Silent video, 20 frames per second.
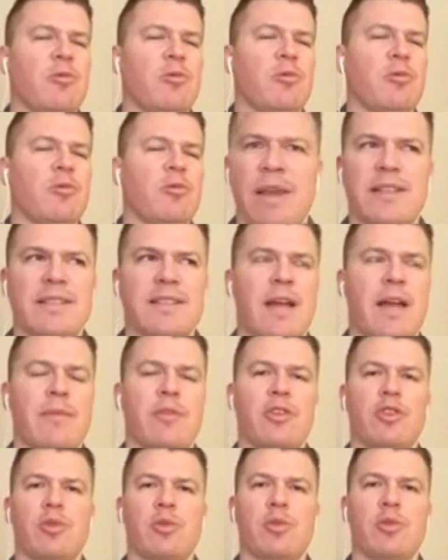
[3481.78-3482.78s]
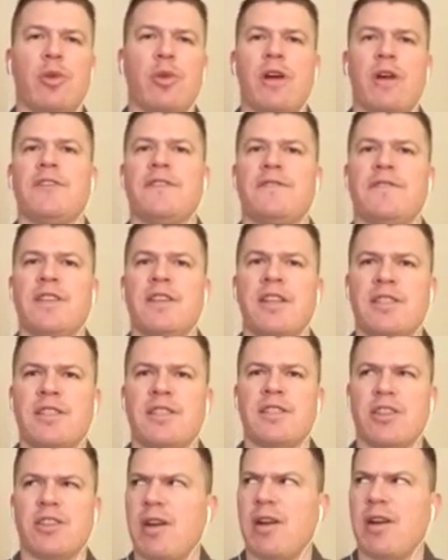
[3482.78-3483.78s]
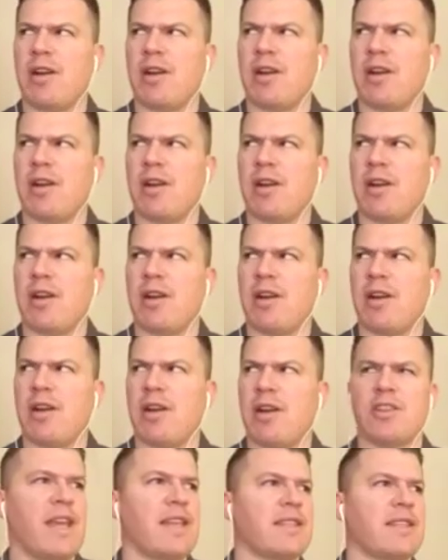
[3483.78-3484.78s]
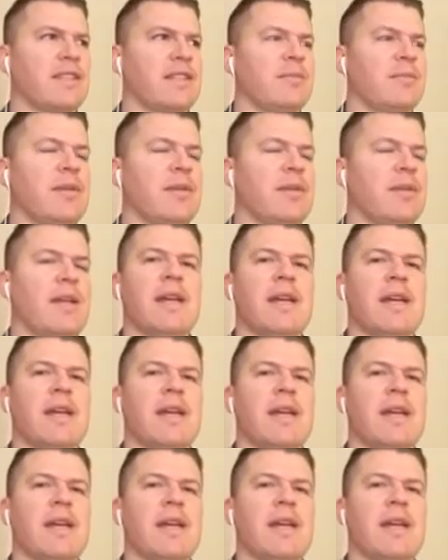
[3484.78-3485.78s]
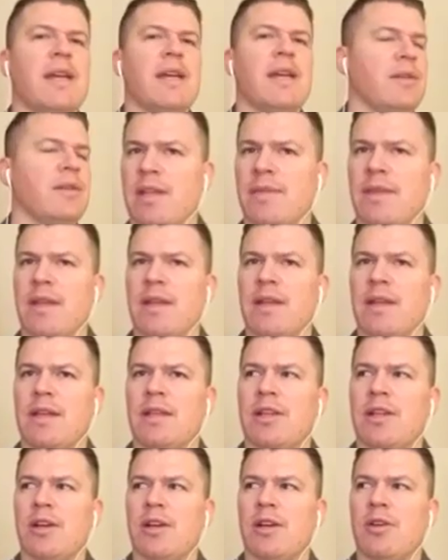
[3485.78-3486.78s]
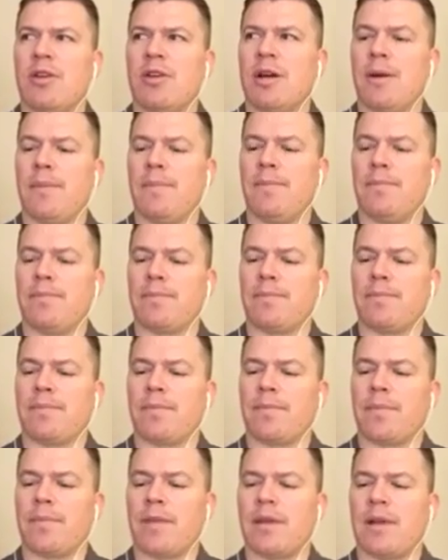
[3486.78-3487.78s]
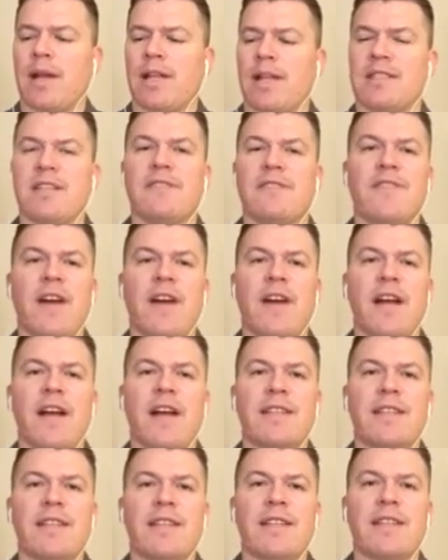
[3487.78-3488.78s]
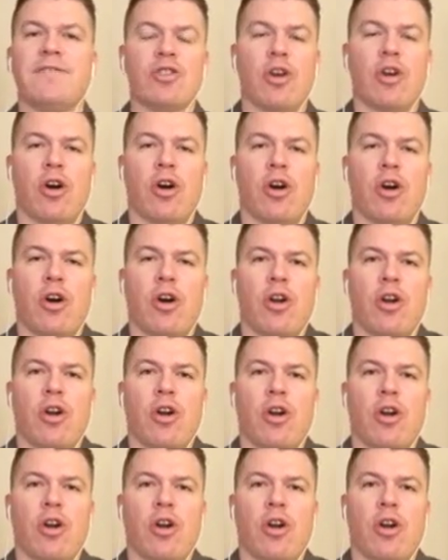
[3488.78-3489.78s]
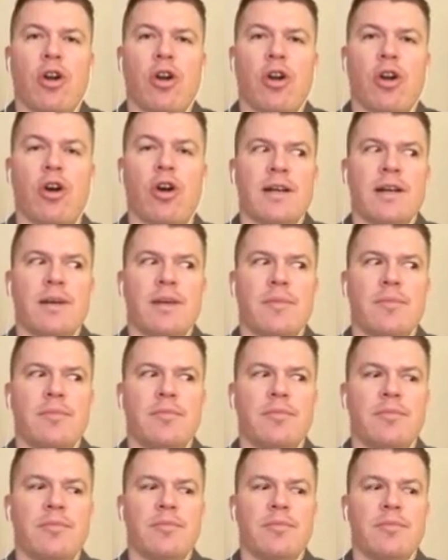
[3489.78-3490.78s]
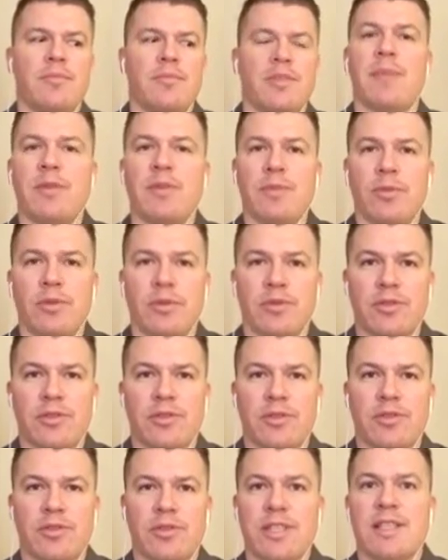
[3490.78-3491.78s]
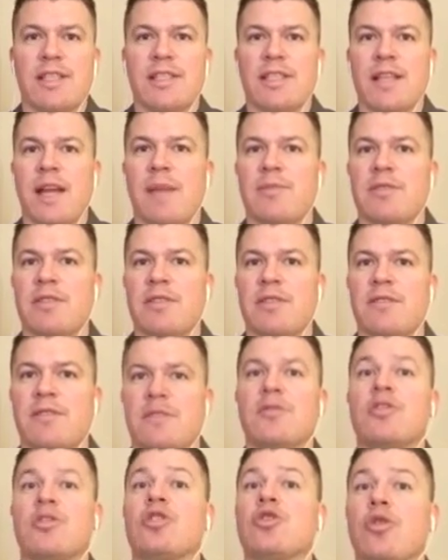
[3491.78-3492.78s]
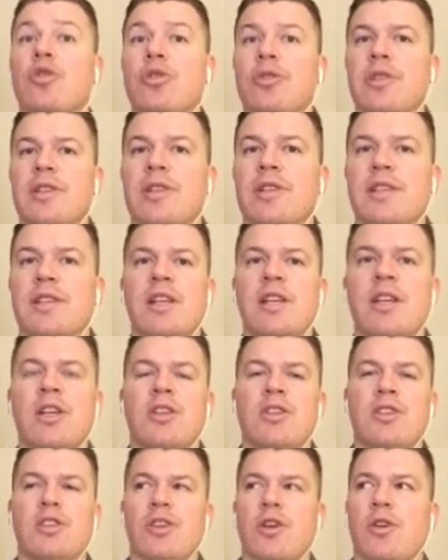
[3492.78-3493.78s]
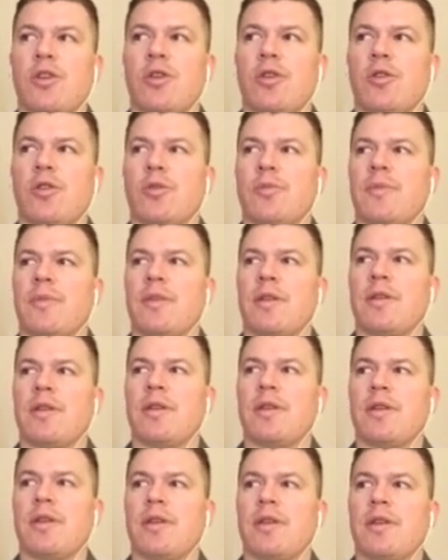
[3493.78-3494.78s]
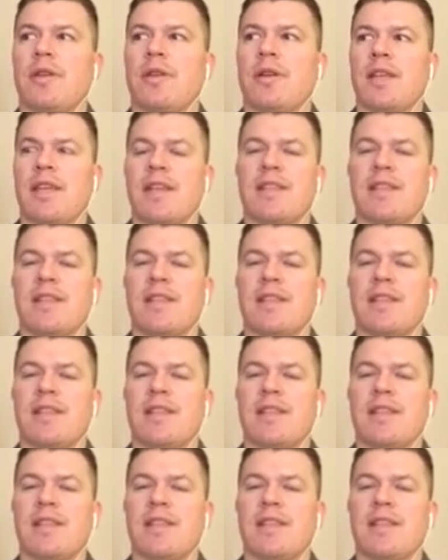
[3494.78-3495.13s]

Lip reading: you tell them by the time they're 12, 15 is, oh, I hate my parents or I hate them. And it's been, identified that children are receptible to these types of stories. So again,